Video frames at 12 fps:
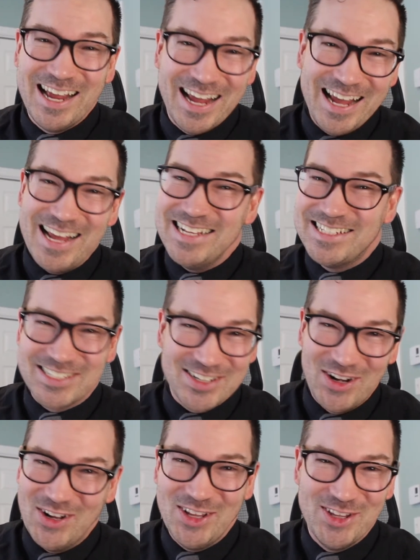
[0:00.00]
hates
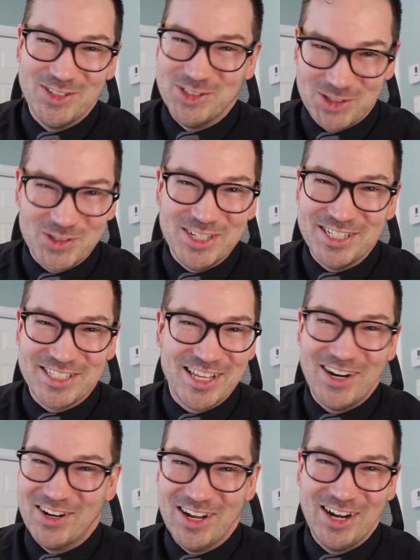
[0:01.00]
all other joys
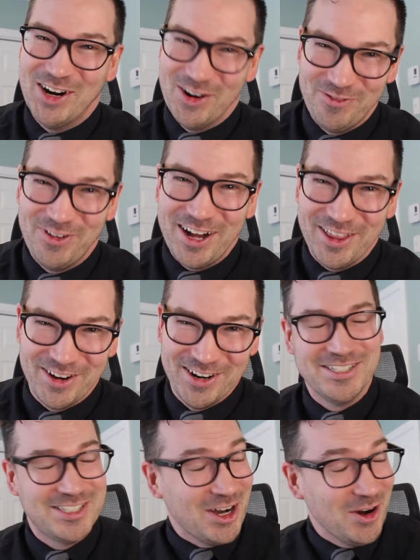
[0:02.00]
that are not her father.
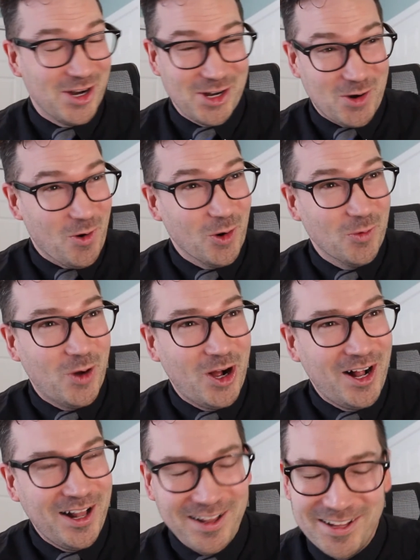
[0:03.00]
Sorry, Cornwall.